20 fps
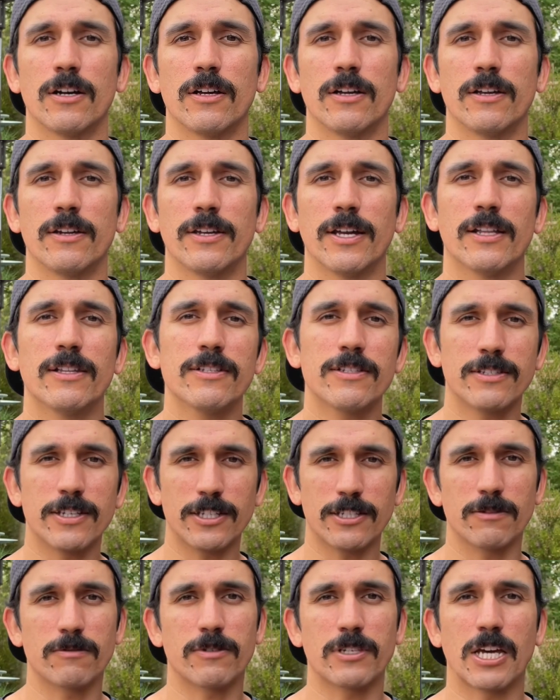Now let's take
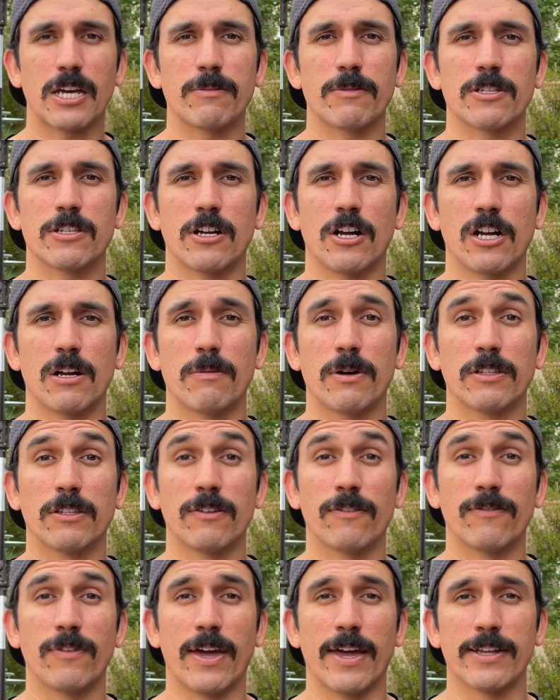some time and talk about the
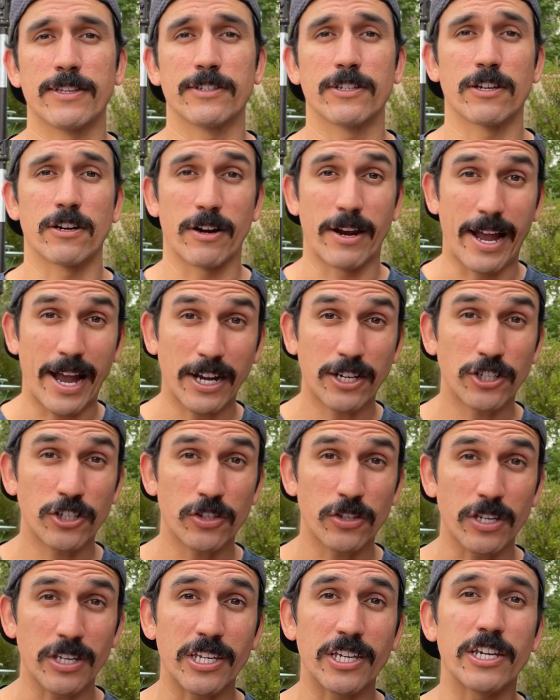vans that are
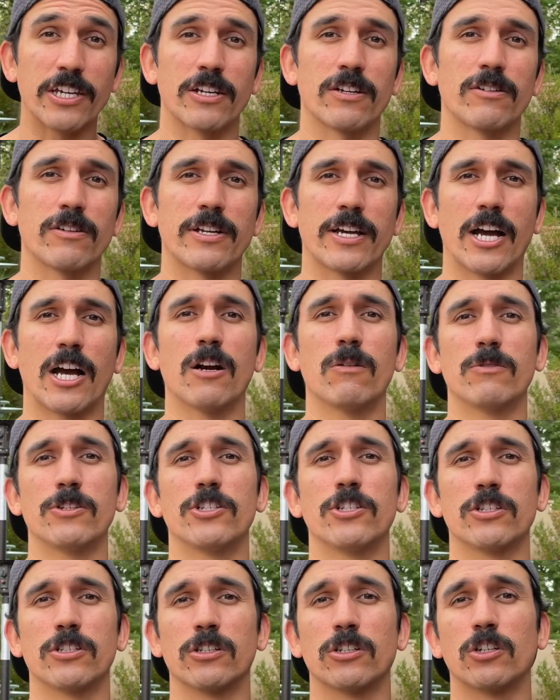actually here now, which
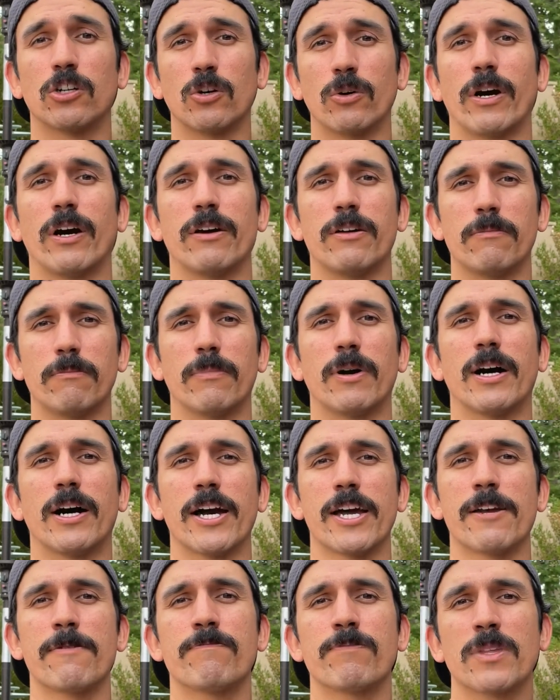you can go out and
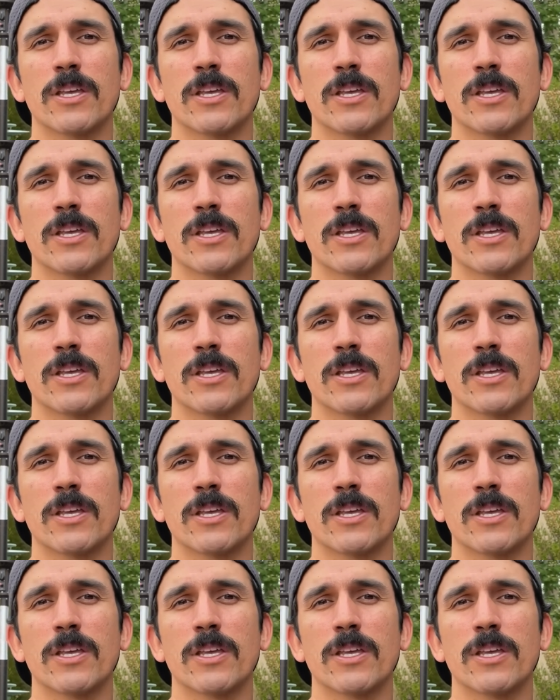buy.